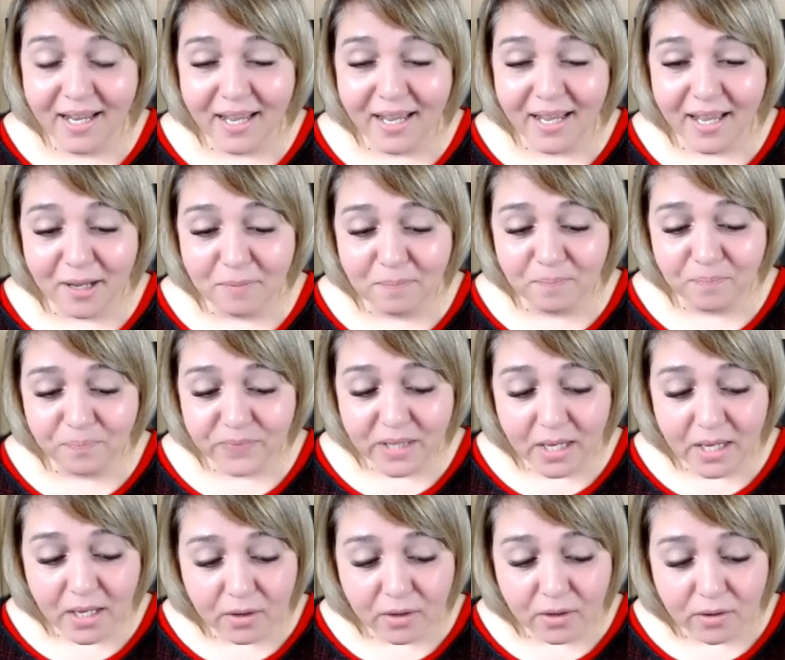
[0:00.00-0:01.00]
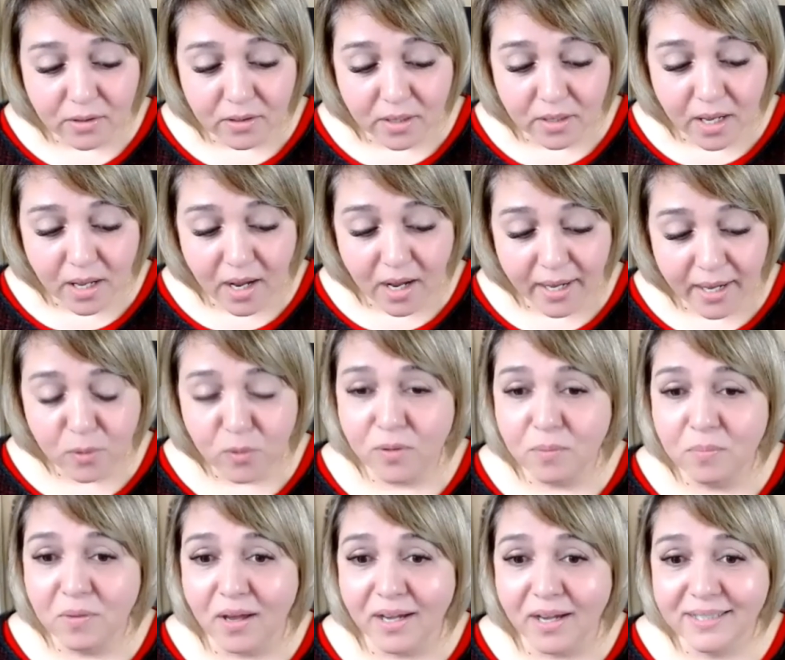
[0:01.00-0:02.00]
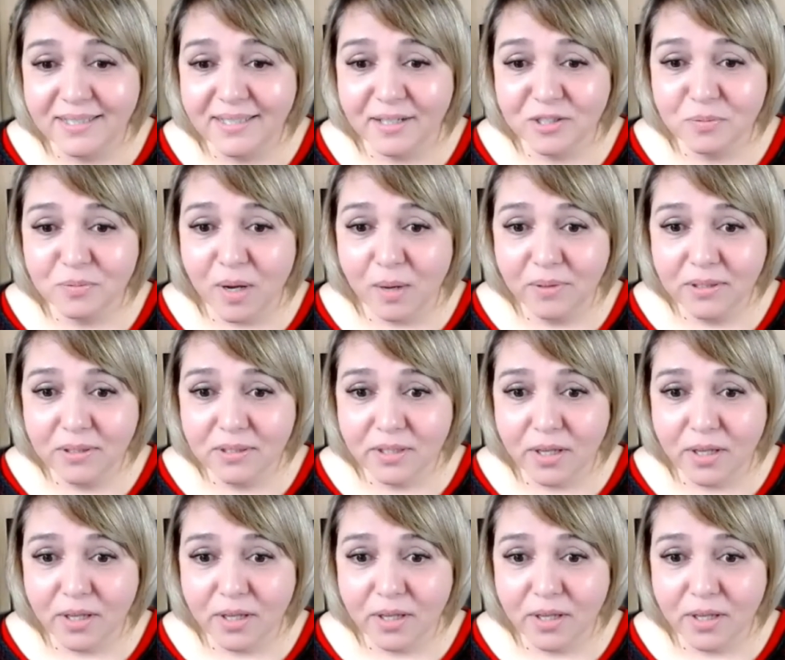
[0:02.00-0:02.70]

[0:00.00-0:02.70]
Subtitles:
I call them lighthouse moments.